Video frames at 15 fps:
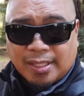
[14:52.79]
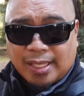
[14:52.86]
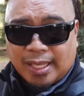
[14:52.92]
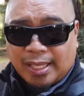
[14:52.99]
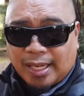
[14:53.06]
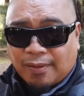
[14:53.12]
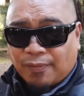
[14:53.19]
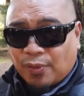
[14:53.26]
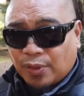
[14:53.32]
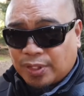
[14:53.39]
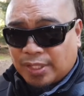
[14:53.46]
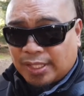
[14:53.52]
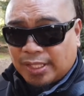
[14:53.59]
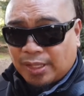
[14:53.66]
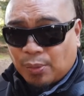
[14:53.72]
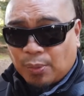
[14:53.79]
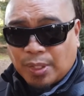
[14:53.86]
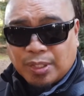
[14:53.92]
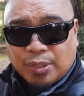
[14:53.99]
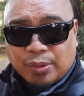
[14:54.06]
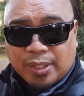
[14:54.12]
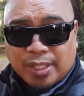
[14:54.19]
And unfortunately, the
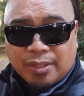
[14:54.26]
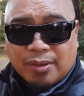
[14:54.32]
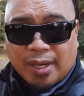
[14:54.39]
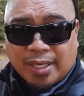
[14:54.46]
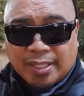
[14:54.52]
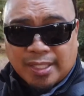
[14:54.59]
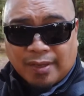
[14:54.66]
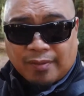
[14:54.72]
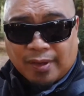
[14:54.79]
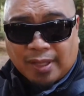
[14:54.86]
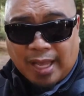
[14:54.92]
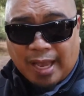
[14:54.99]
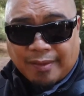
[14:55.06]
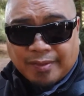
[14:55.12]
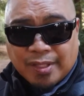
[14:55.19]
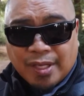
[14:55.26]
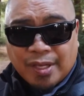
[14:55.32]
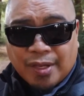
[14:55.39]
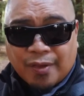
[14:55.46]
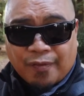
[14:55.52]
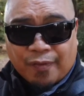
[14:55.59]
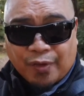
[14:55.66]
ones who did try to save their lives,
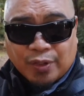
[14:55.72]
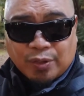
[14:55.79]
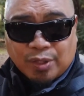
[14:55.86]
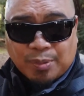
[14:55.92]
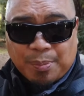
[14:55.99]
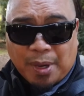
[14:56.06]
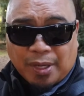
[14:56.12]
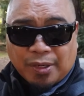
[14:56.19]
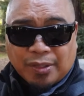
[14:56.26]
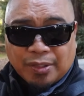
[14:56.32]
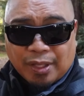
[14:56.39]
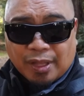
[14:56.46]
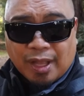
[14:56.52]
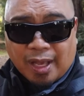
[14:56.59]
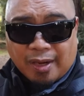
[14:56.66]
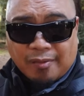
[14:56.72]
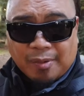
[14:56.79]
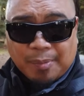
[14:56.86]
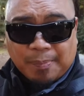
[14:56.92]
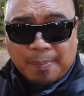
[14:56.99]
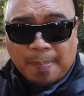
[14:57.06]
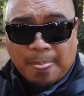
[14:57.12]
first responders, a lot of
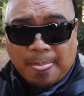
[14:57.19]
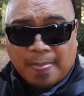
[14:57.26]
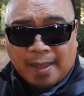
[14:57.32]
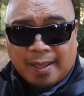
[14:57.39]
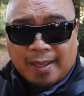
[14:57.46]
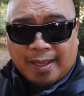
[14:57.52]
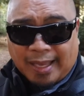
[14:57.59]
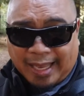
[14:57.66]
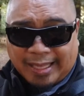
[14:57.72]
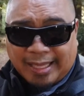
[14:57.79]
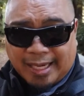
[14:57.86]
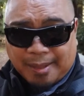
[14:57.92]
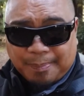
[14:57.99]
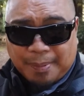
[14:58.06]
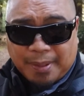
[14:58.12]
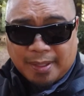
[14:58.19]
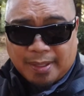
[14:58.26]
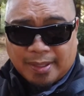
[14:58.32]
them ended up,